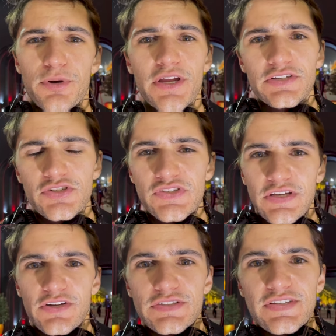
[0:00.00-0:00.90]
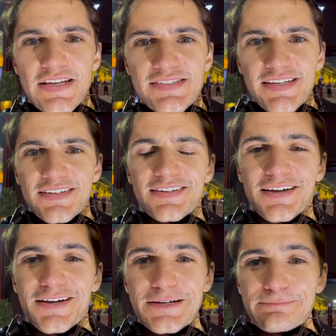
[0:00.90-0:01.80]
pretty interesting here in testing.
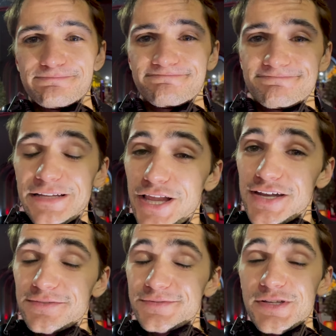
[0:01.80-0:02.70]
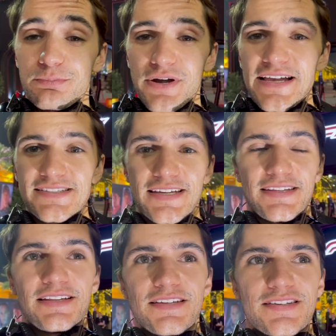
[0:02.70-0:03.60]
Um, a lot of surprises, I
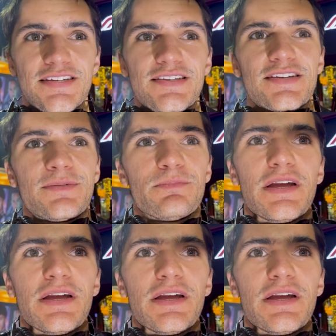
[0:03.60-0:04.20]
think, this season.